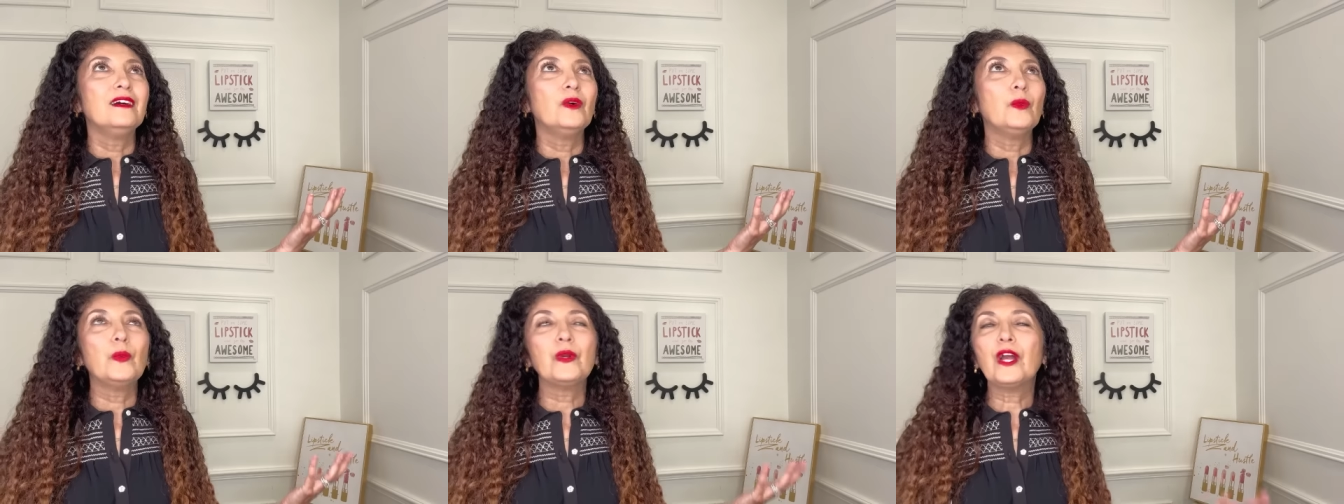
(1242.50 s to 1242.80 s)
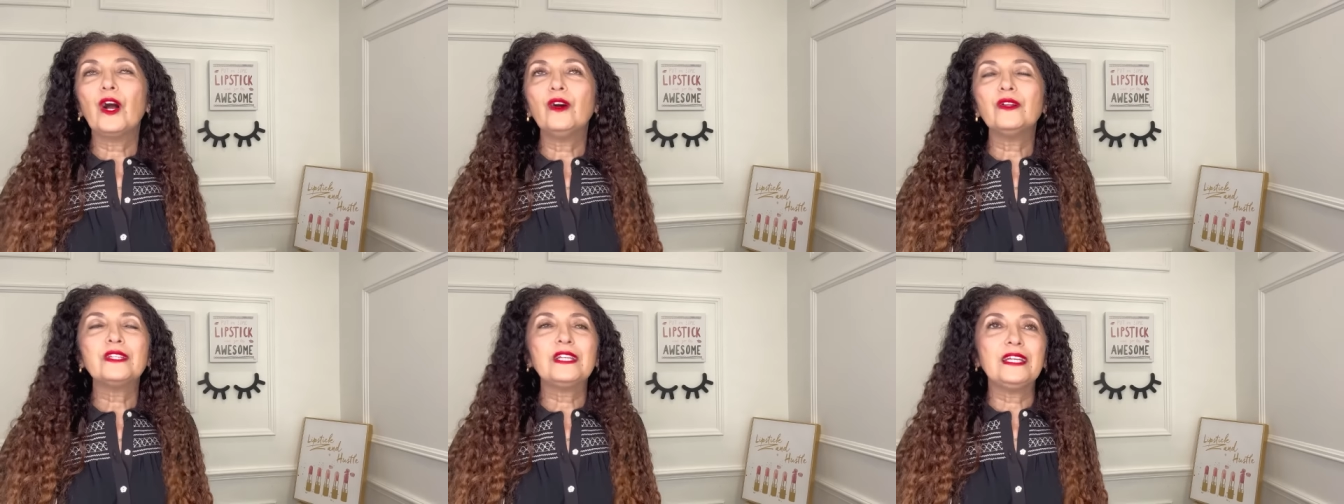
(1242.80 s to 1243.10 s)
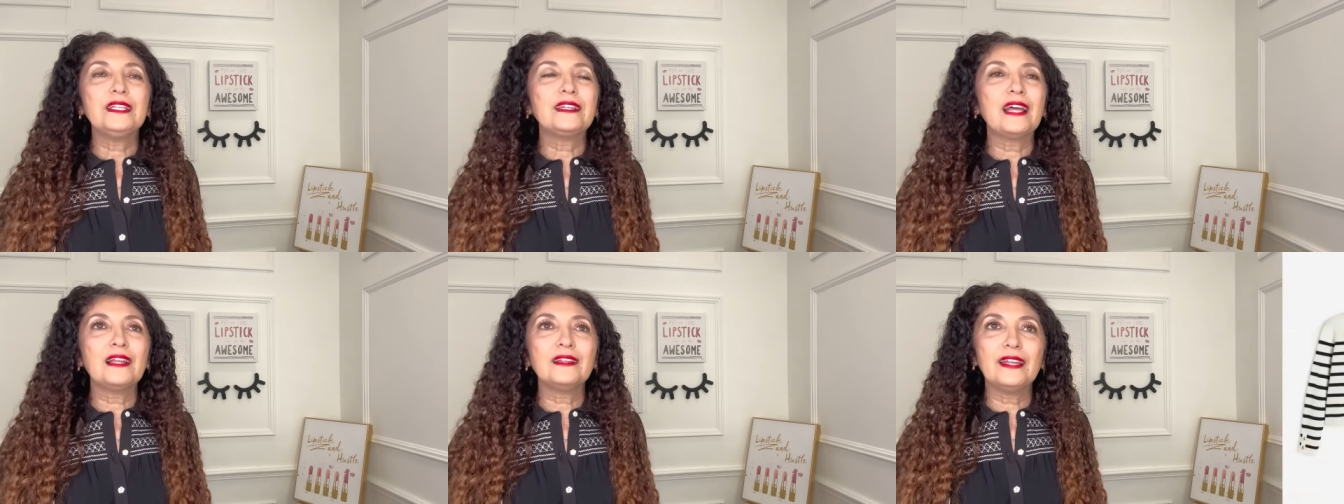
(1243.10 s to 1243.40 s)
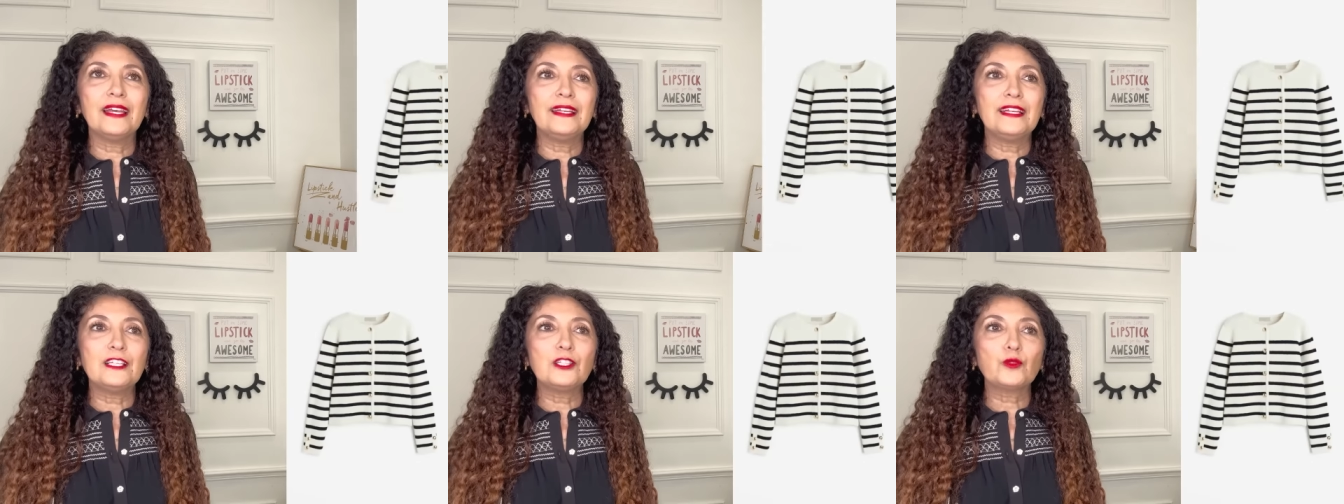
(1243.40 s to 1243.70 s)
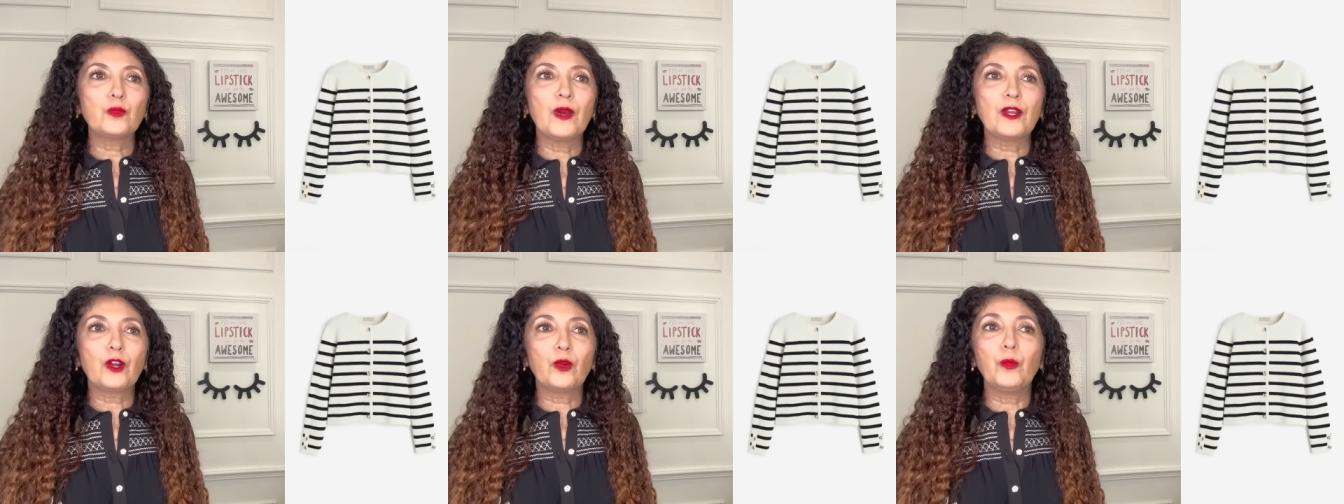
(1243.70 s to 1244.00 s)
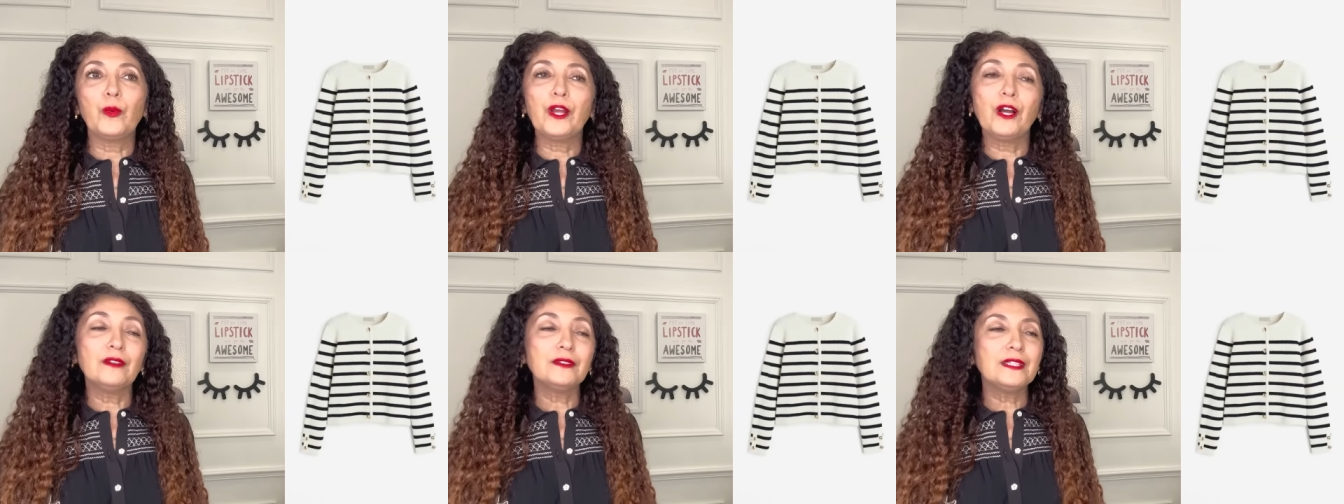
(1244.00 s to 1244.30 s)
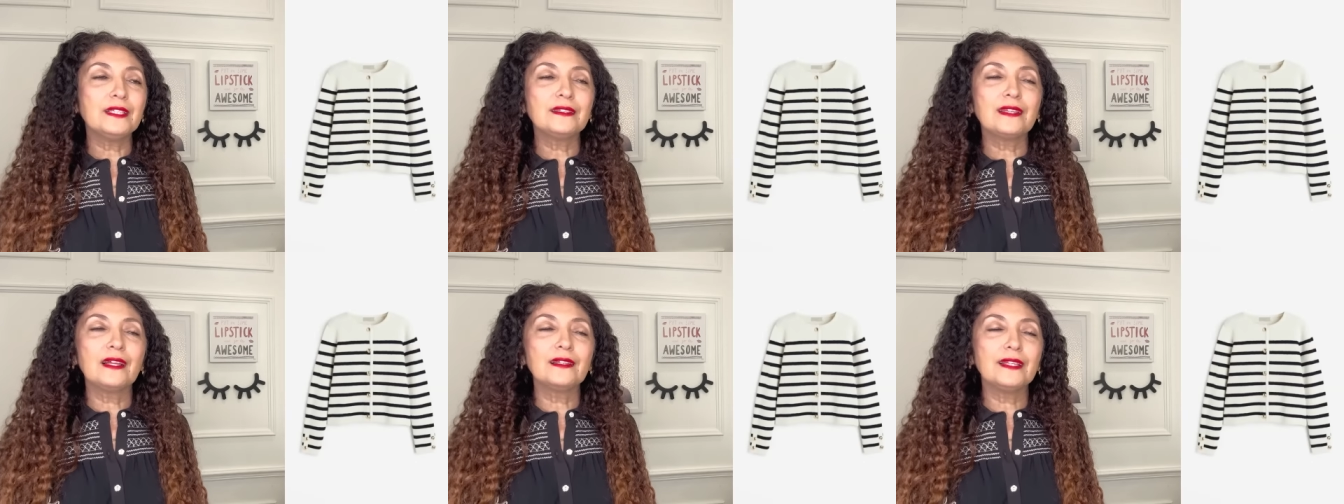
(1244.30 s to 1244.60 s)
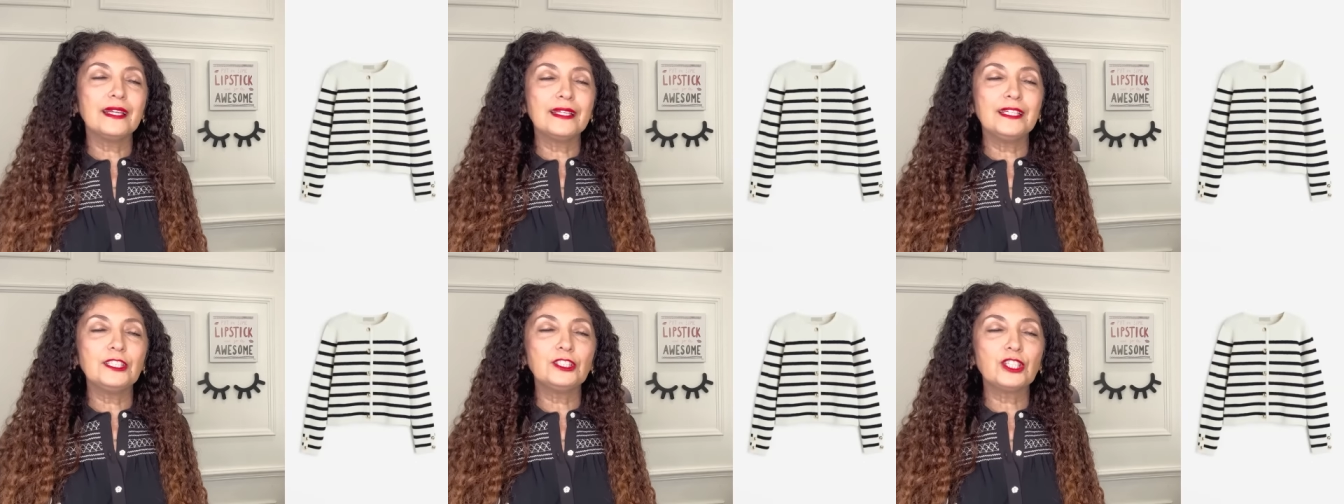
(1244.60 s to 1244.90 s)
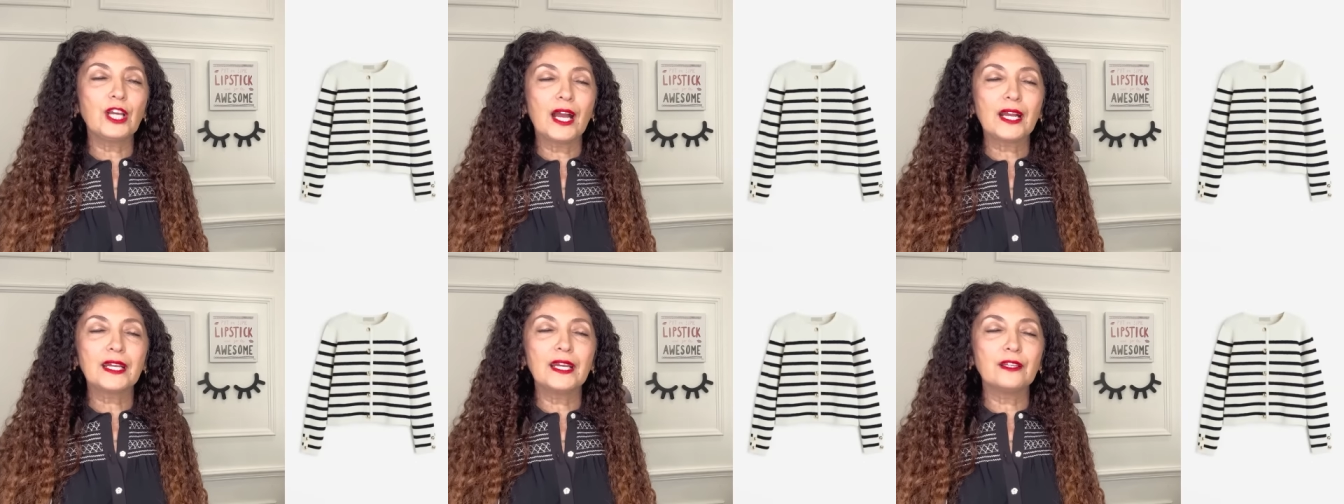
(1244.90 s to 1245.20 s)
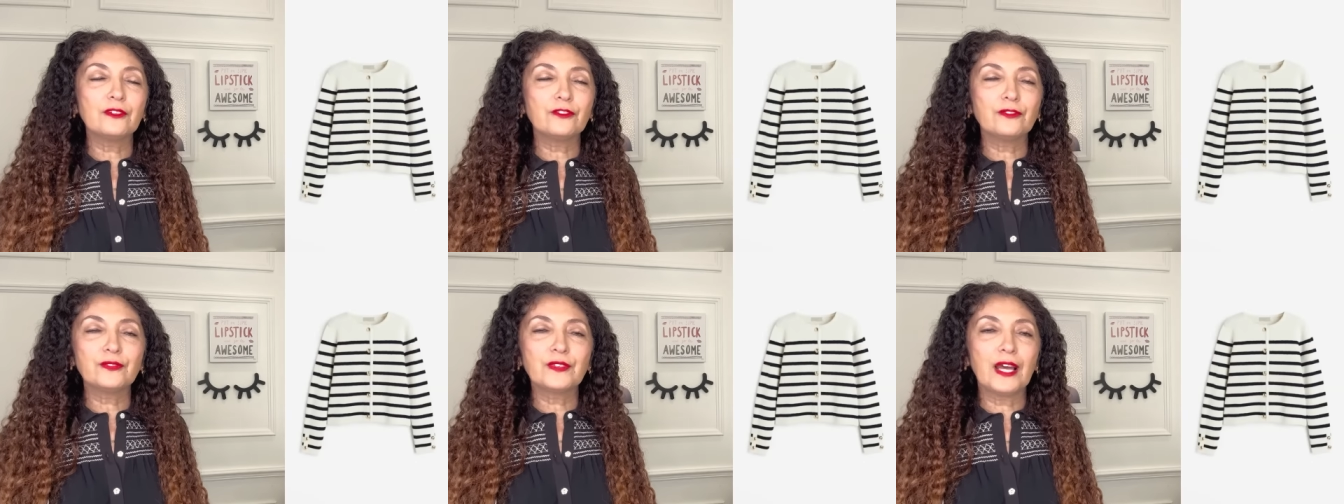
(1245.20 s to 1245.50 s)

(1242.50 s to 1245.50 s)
we all need that lady sweater. We all need that lady jacket,